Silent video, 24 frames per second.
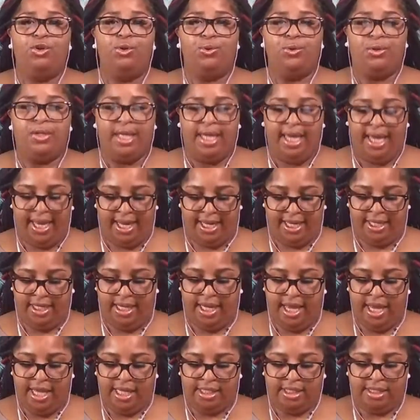you
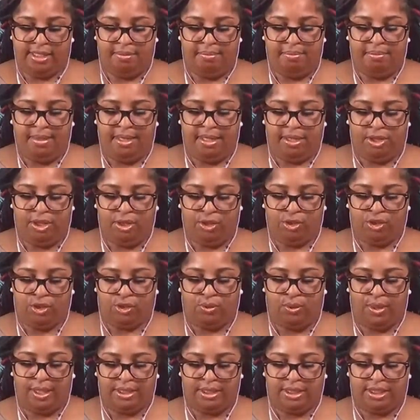can submit
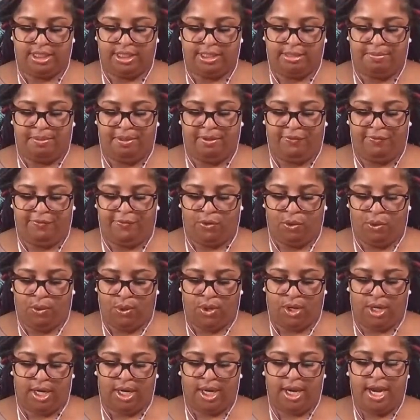those questions
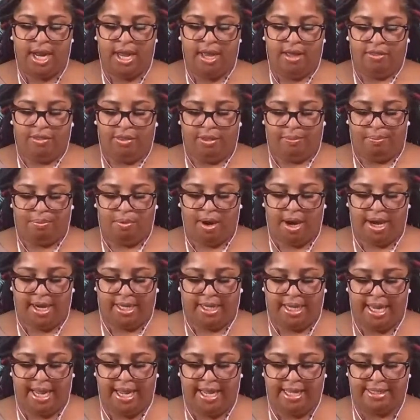before the
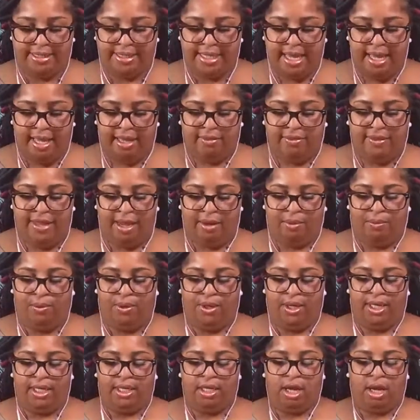broadcast, that
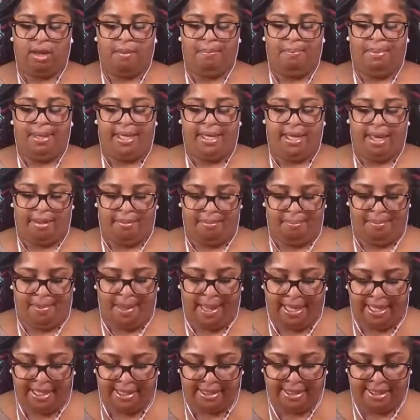would be
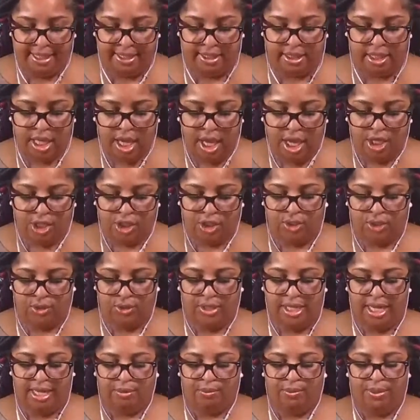amazing,
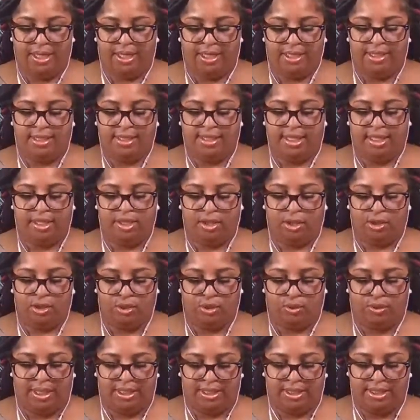so that we can send
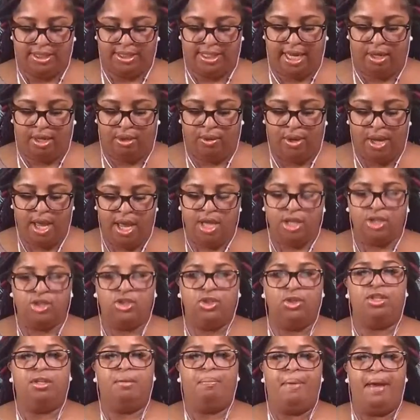those questions out
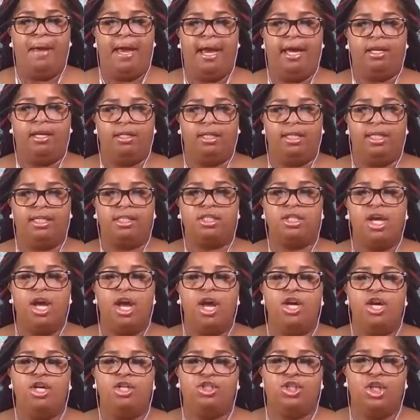to the panelists.
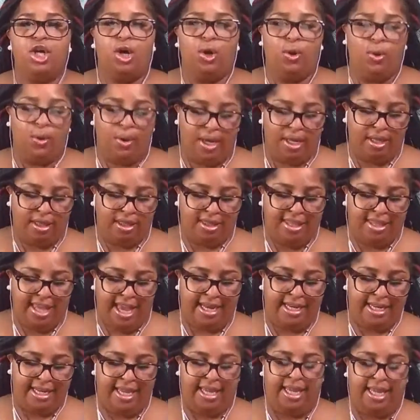So
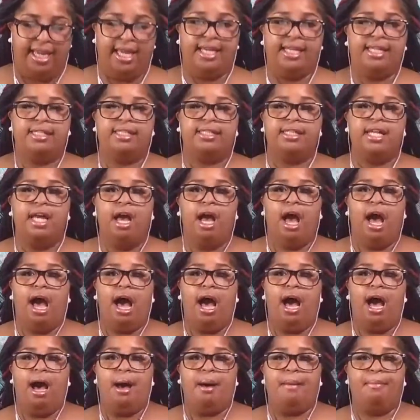that is
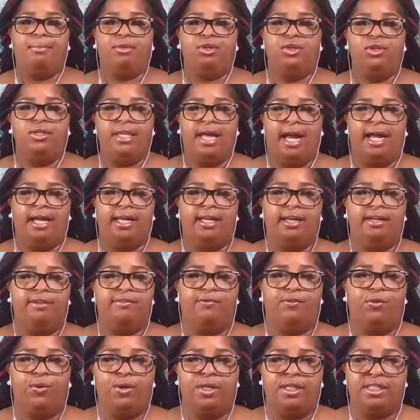
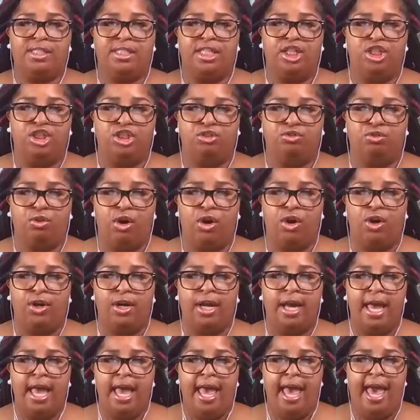
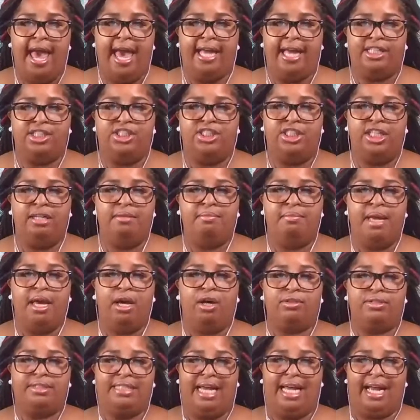
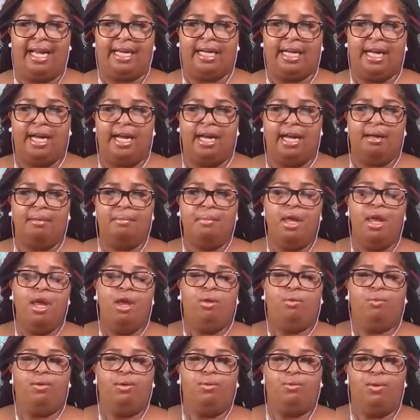united4cstrong@gmail.com.
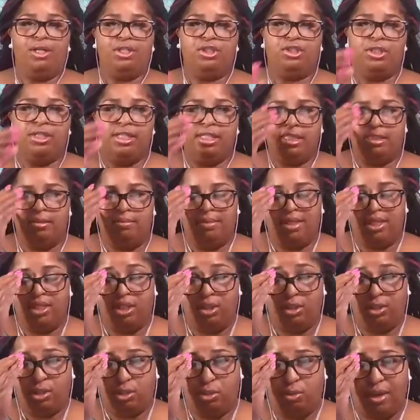We want you to submit
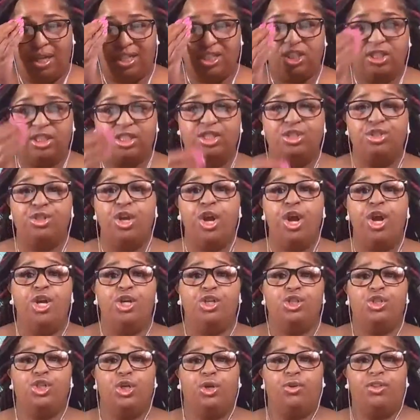those questions
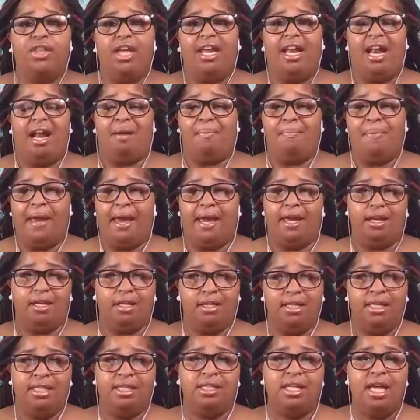so that our
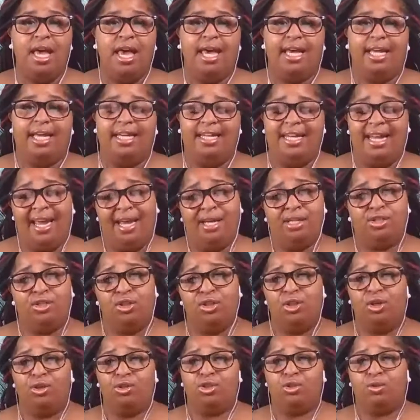panelists can
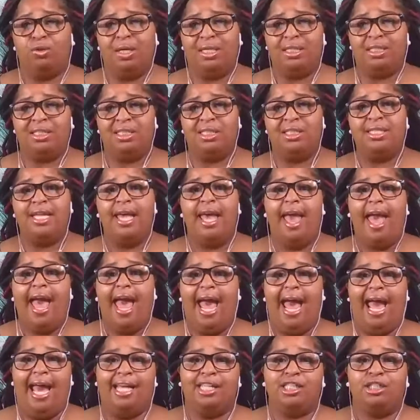answer those questions
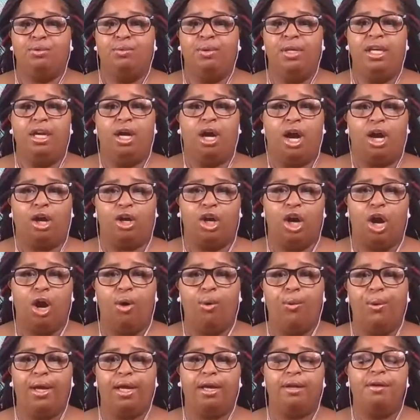as we are
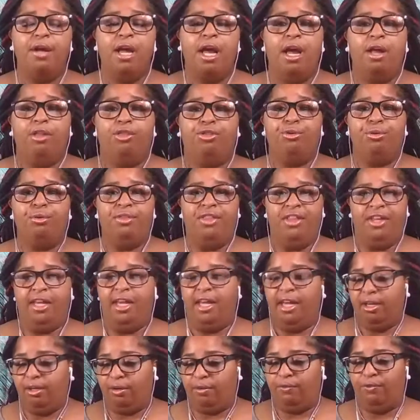going through
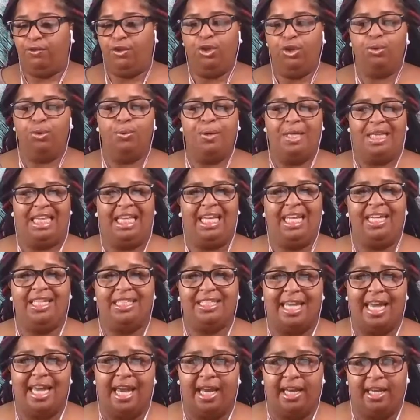the interview with
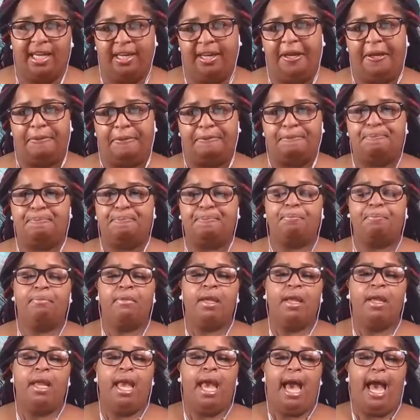each candidate.
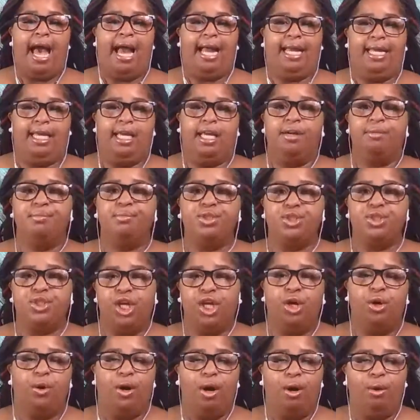I am
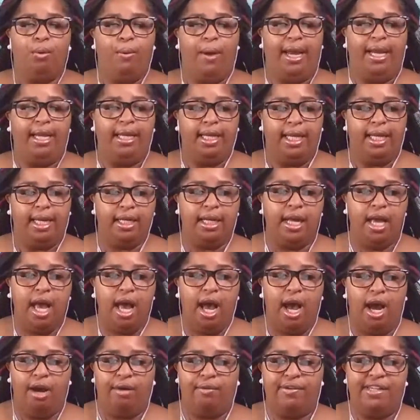still awaiting
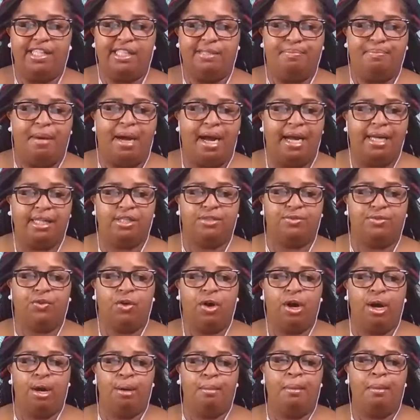a response
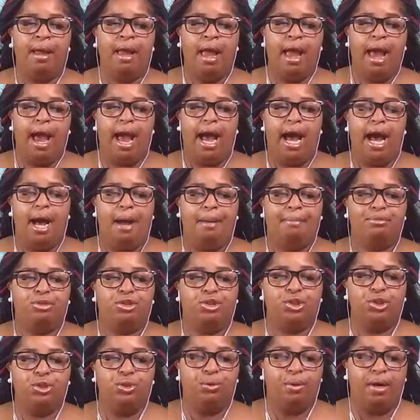from
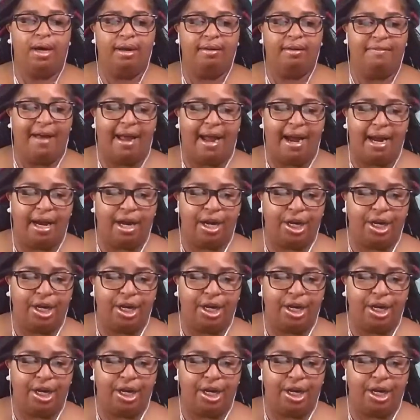two of